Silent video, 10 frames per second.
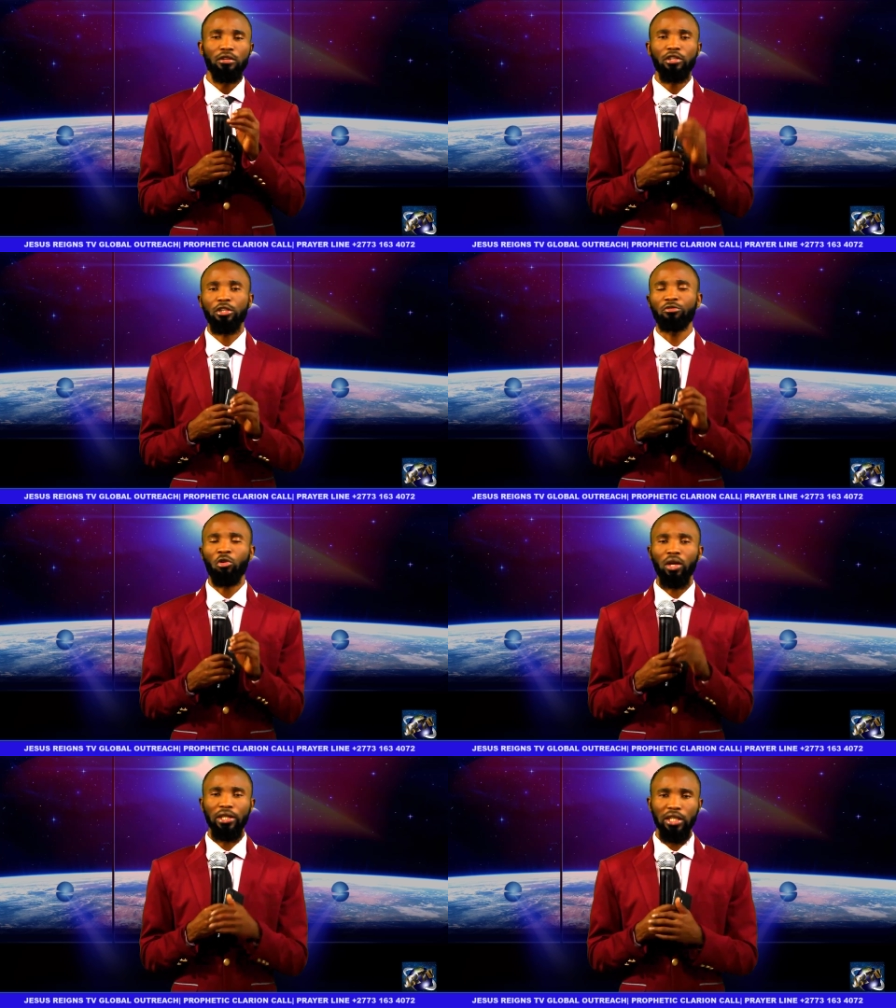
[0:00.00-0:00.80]
Thank you
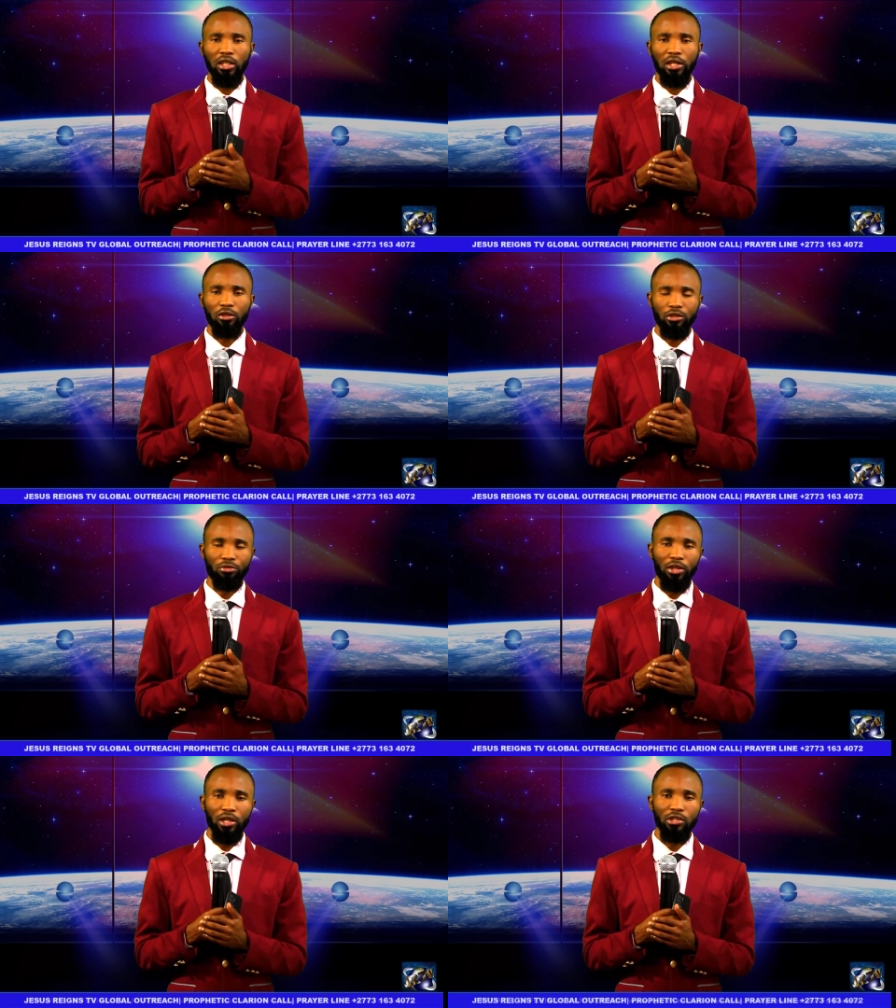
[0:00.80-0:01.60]
for clicking the
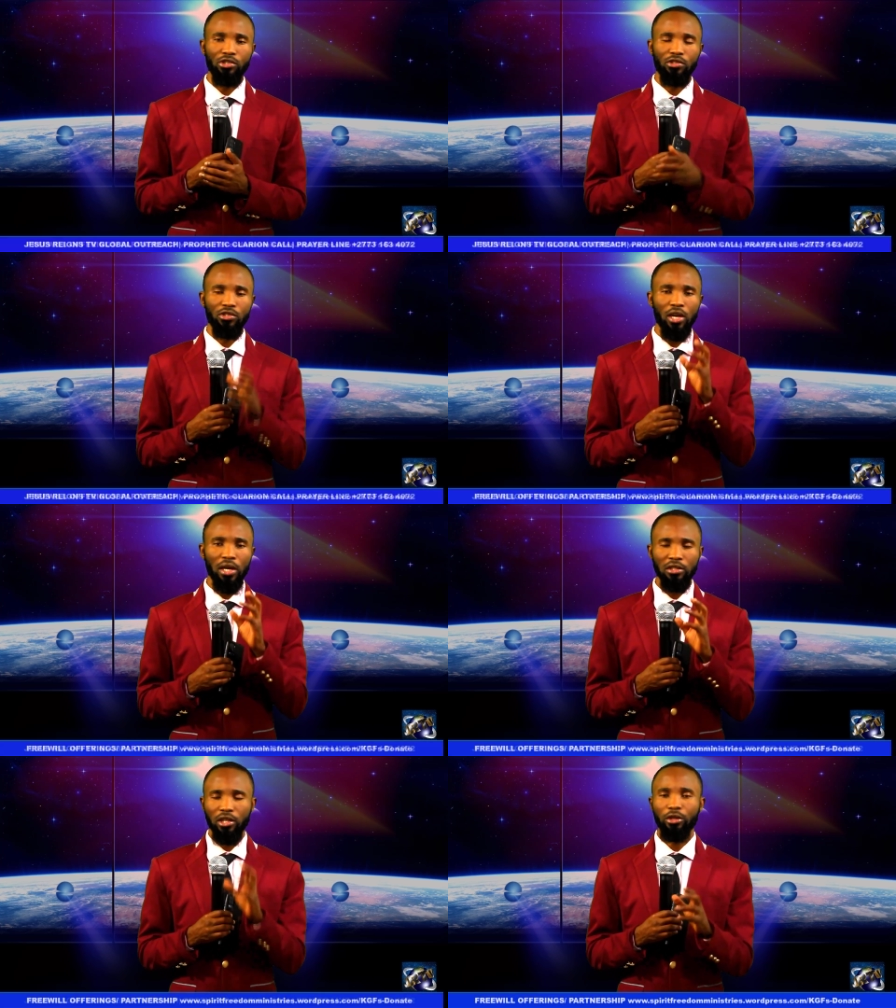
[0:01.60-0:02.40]
notifications.
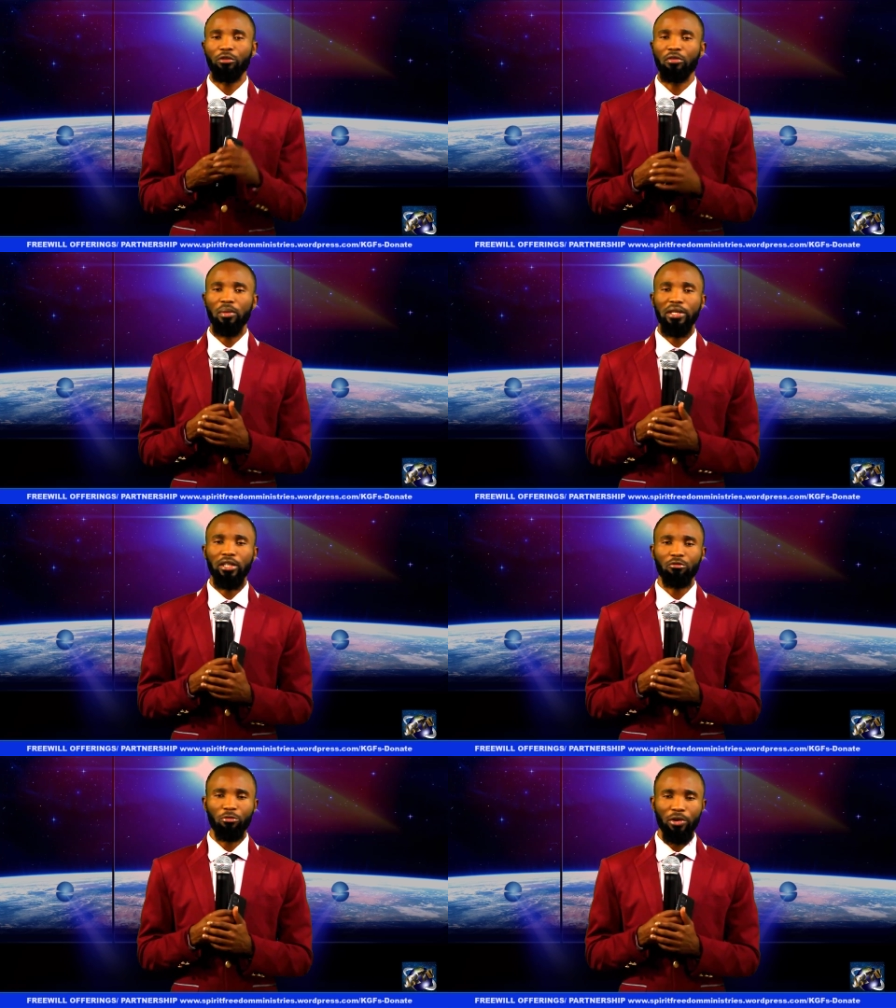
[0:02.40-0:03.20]
Tell your
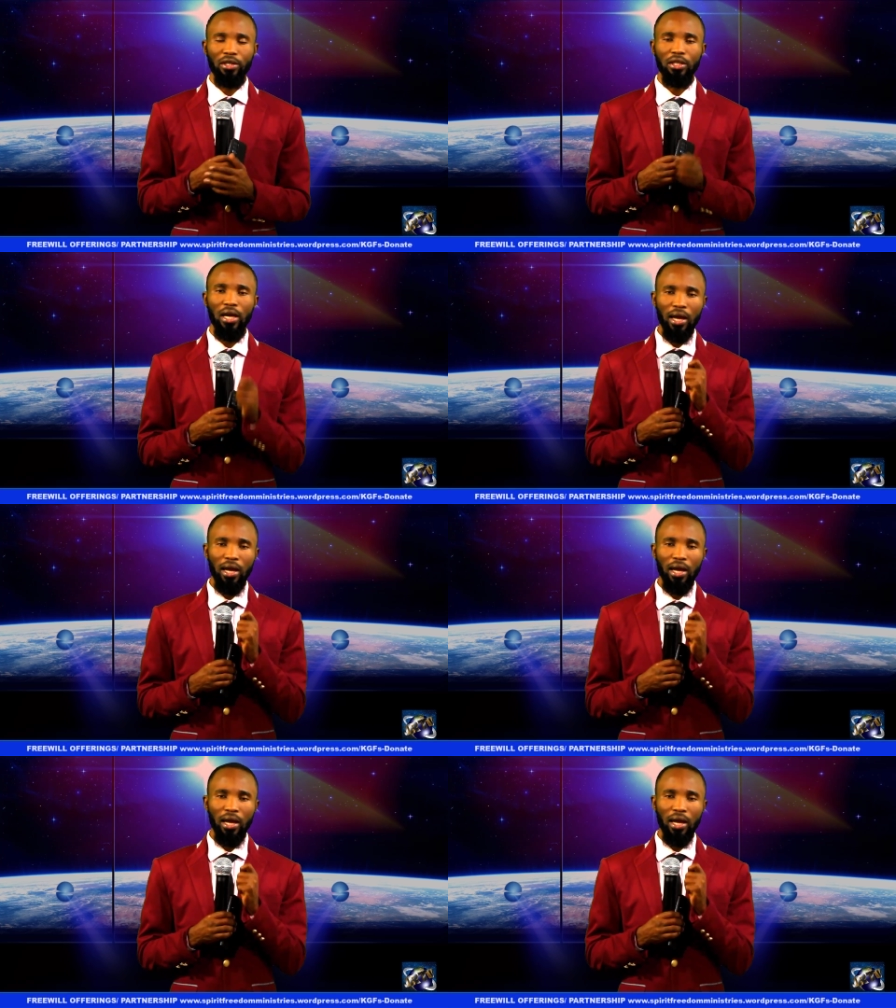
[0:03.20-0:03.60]
family and friend.